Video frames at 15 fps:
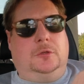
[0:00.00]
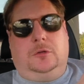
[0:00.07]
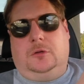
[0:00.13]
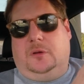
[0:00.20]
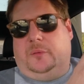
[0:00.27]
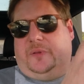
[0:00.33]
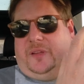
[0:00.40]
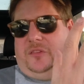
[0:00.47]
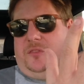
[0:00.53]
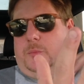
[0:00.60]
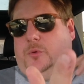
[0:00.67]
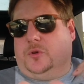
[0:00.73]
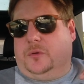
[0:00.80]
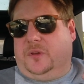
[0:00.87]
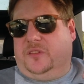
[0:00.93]
Alright, well that's the
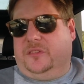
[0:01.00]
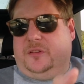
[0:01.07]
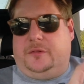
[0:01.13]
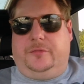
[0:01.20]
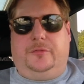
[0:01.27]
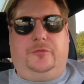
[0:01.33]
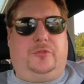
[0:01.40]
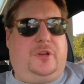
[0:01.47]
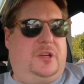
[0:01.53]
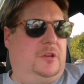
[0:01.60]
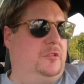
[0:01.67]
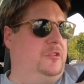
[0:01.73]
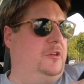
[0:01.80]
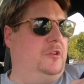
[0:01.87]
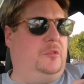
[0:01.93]
boring stuff of Trader
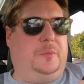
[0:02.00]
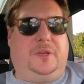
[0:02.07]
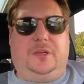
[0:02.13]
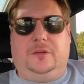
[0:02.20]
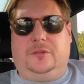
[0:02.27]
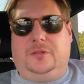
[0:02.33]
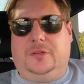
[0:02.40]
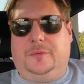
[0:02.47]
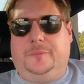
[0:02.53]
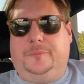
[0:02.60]
Joe's because...